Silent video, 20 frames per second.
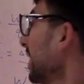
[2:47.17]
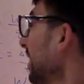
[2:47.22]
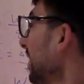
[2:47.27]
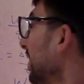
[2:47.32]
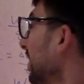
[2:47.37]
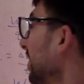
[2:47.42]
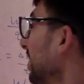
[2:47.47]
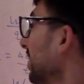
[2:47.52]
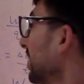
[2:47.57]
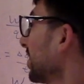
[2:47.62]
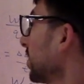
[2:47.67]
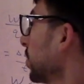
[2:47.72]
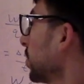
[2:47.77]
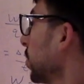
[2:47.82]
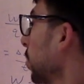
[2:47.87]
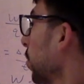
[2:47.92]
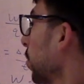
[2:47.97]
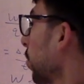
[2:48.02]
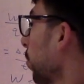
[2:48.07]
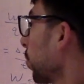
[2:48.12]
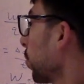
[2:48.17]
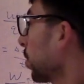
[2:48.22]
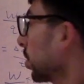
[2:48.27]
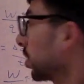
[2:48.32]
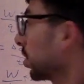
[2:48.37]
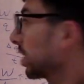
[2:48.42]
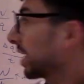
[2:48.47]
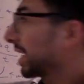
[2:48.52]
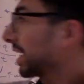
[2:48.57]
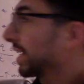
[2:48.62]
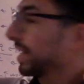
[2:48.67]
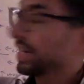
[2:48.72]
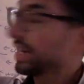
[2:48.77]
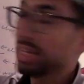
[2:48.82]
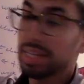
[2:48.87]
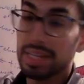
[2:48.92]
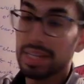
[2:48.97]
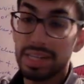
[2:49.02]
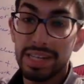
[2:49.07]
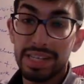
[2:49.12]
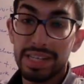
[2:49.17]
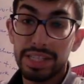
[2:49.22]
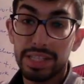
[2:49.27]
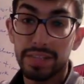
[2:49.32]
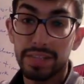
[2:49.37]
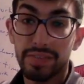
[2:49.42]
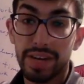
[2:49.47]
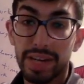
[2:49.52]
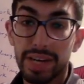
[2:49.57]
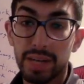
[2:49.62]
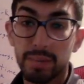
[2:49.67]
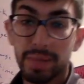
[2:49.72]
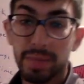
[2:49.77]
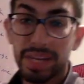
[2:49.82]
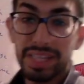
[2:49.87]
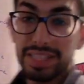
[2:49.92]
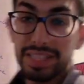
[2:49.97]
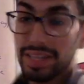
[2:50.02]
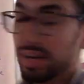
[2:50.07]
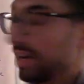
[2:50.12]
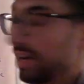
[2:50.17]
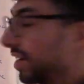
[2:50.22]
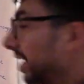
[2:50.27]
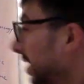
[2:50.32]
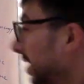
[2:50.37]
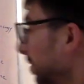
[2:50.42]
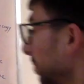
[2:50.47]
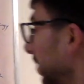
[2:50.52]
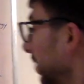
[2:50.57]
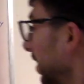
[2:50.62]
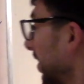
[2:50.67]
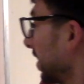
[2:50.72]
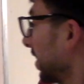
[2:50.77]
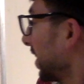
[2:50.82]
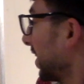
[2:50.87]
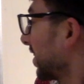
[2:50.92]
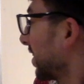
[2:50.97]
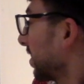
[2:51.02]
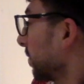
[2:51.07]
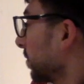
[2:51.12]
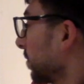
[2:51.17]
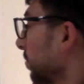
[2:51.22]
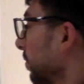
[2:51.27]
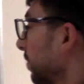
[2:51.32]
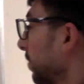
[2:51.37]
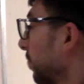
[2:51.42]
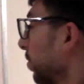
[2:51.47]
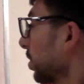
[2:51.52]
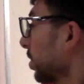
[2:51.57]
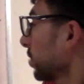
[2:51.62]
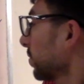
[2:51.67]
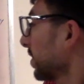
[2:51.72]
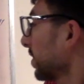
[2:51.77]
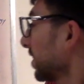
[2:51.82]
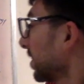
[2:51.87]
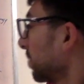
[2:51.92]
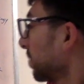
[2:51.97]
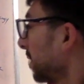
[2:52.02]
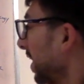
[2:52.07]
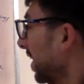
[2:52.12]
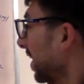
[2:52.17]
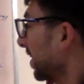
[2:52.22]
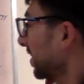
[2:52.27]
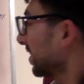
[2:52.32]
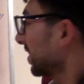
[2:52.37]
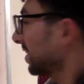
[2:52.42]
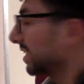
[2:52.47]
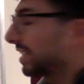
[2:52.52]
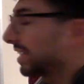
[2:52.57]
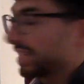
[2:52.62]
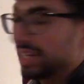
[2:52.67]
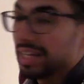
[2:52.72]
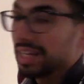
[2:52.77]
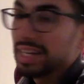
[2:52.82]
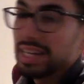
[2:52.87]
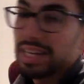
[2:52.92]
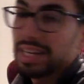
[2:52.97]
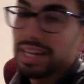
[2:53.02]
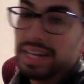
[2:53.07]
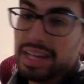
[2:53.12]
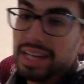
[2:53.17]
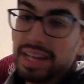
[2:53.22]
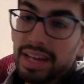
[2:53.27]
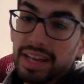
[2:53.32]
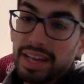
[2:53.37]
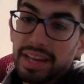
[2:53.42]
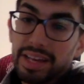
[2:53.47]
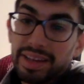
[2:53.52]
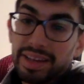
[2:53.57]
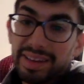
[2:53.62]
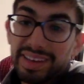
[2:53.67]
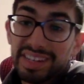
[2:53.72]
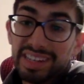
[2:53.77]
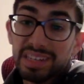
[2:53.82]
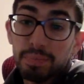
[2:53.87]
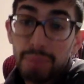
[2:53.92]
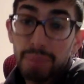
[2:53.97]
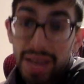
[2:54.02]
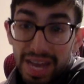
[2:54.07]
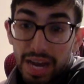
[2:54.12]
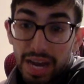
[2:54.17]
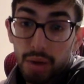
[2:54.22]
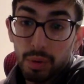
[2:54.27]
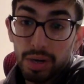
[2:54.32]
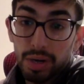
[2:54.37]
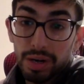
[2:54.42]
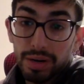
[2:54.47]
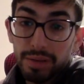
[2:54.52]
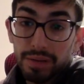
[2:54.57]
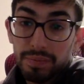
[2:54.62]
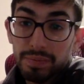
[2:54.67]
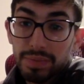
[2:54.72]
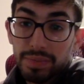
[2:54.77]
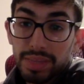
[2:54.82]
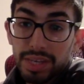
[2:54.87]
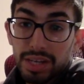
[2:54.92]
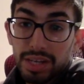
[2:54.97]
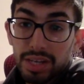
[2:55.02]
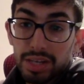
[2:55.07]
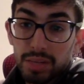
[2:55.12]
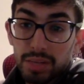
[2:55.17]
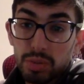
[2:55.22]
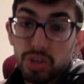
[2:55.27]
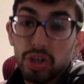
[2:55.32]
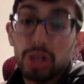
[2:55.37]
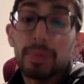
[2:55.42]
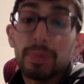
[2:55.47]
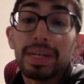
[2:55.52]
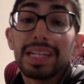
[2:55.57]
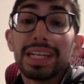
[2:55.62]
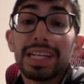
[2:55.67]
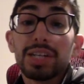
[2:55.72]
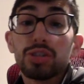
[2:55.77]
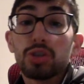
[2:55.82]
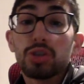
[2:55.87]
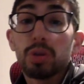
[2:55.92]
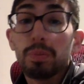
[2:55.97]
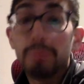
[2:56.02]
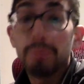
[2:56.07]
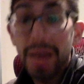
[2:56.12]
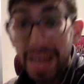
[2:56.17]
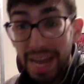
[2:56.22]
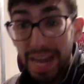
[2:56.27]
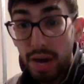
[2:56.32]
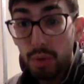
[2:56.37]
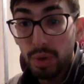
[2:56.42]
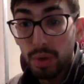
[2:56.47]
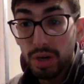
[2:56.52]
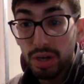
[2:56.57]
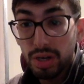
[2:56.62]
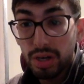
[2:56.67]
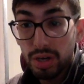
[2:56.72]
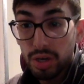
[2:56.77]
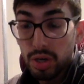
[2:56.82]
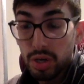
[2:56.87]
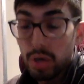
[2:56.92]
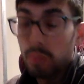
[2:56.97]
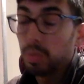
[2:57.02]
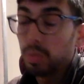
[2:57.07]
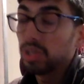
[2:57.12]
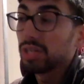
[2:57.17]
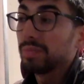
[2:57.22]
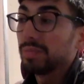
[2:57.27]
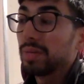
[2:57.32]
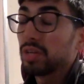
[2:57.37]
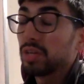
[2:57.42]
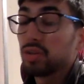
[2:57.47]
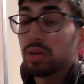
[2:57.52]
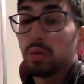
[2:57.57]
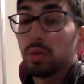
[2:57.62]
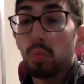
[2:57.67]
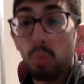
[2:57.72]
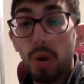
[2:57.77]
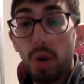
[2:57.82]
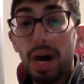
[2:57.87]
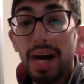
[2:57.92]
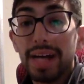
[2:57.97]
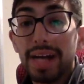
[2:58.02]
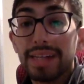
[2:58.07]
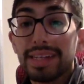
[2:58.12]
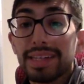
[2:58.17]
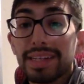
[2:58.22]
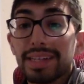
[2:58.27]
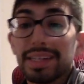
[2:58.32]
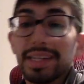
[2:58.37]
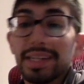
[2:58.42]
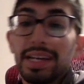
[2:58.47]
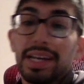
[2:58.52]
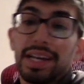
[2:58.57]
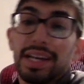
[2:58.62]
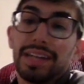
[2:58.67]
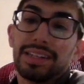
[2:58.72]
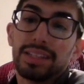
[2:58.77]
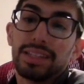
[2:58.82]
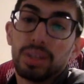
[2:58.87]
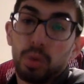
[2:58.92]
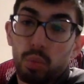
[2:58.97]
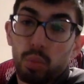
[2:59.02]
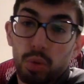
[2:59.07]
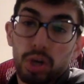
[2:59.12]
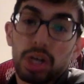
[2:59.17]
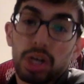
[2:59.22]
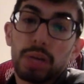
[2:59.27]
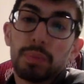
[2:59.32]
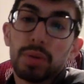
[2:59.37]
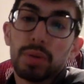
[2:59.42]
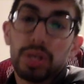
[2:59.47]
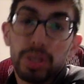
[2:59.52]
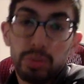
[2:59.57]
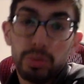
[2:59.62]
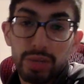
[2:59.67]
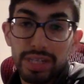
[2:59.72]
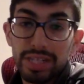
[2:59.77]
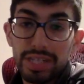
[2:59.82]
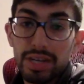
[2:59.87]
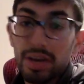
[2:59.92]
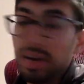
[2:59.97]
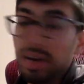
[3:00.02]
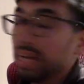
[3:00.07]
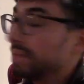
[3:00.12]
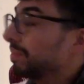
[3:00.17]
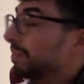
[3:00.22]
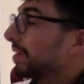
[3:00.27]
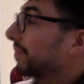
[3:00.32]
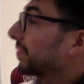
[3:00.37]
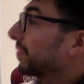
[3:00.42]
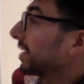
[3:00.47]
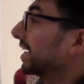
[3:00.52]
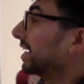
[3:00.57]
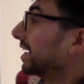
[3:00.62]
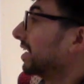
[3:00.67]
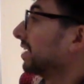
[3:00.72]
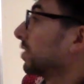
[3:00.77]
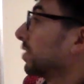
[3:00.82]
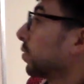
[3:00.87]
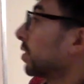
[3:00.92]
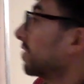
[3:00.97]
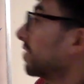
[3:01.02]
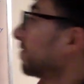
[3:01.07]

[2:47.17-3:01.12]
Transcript: is work divided by time? It's something we've worked with in the past. It's power. So when you talk about electrical power, which is measured in watts, it's the work per unit time. It is your